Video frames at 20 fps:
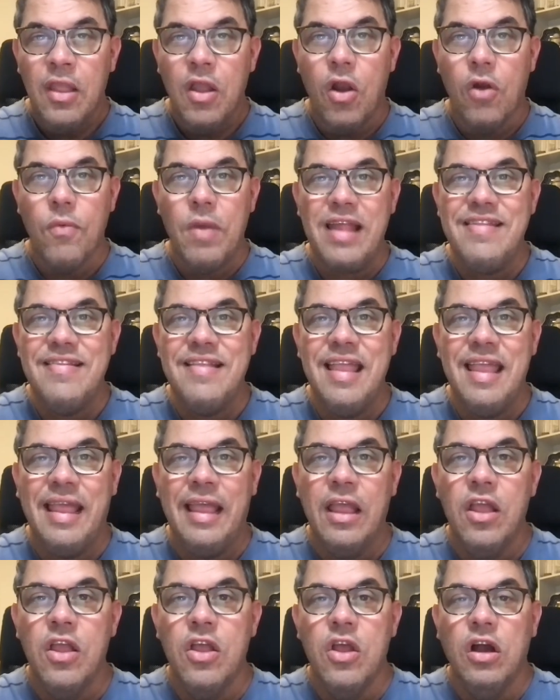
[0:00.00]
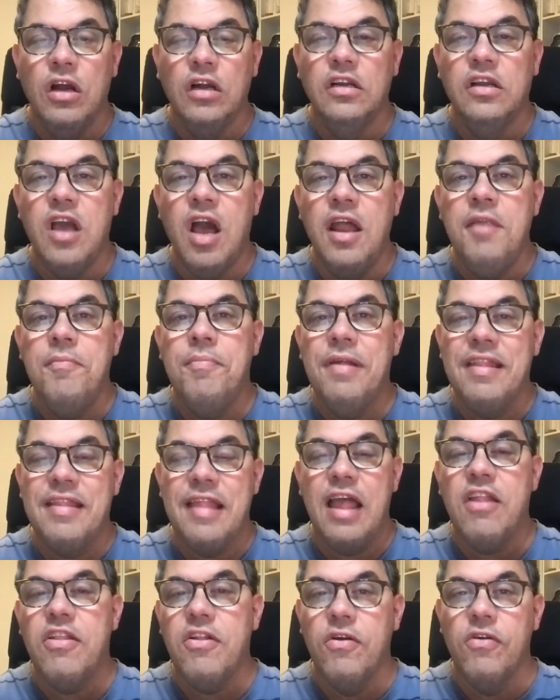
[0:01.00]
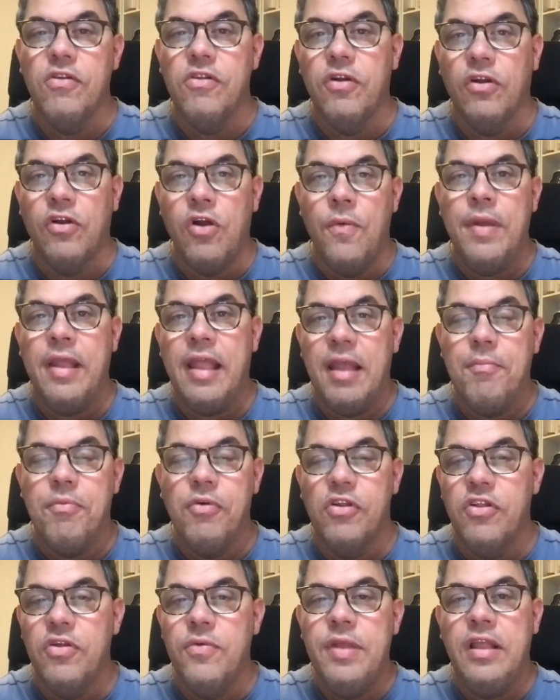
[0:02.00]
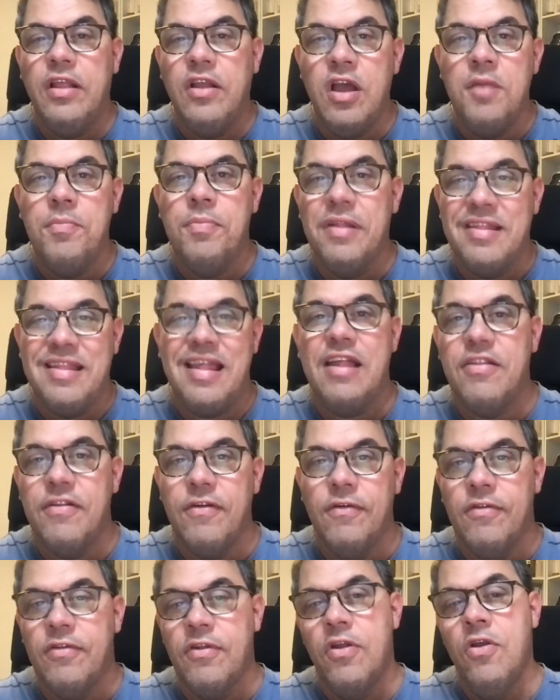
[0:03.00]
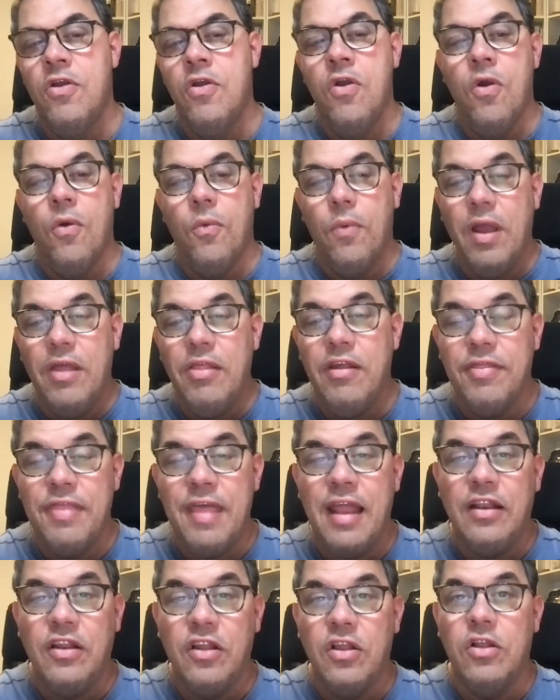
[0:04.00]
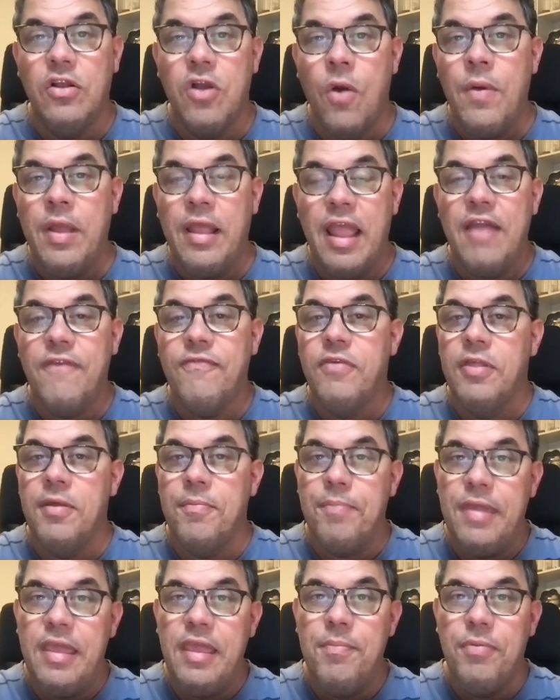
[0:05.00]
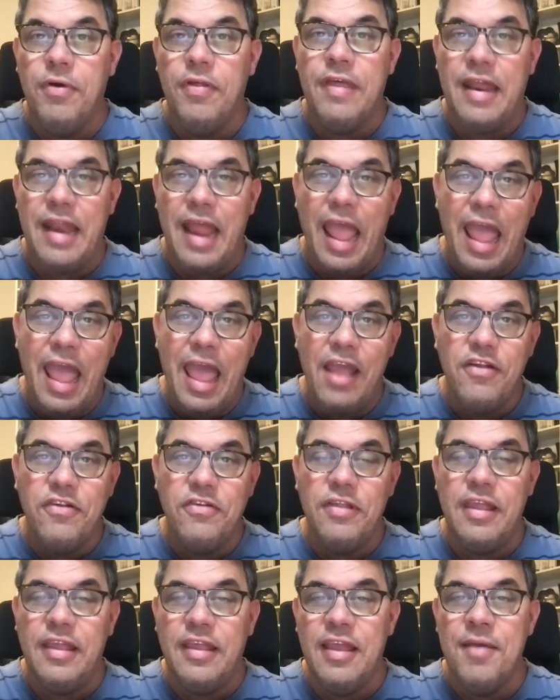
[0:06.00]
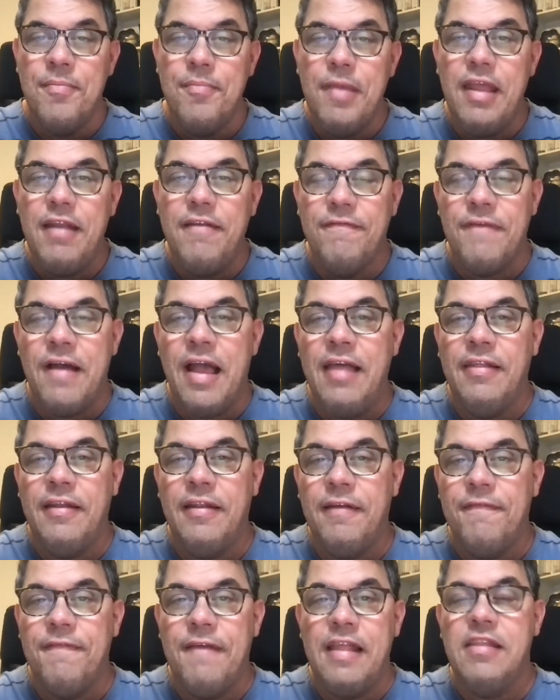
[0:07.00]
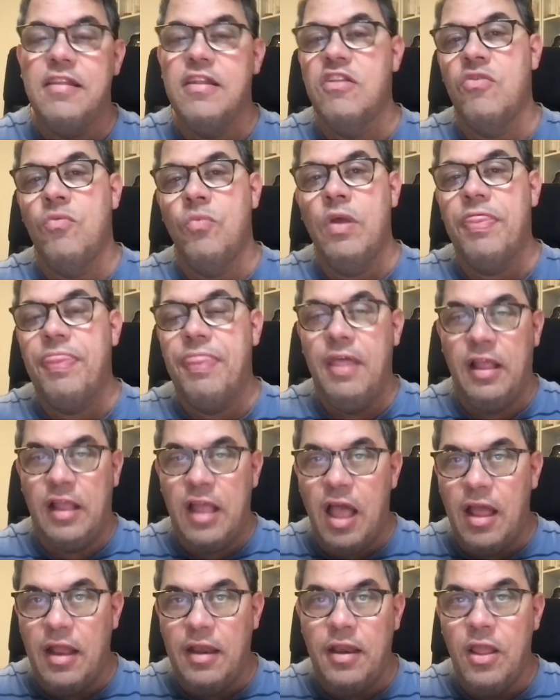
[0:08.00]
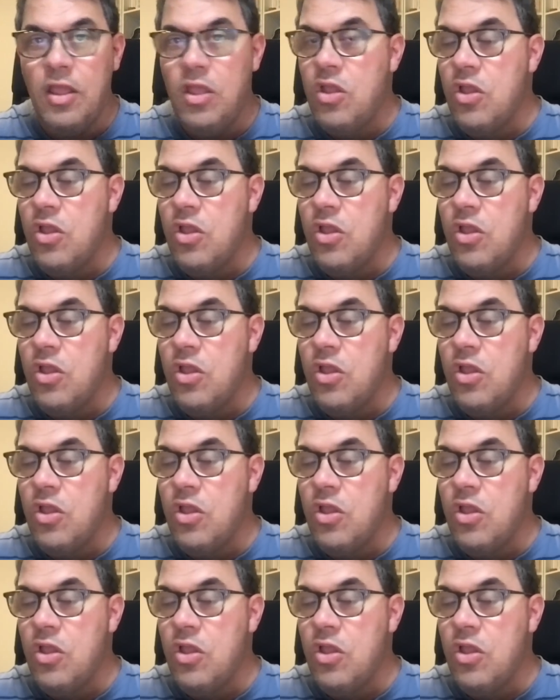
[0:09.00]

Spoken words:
arresting gun possessors or pursuing gun possessors, rather than going after the people that actually commit violent offenses with the gun.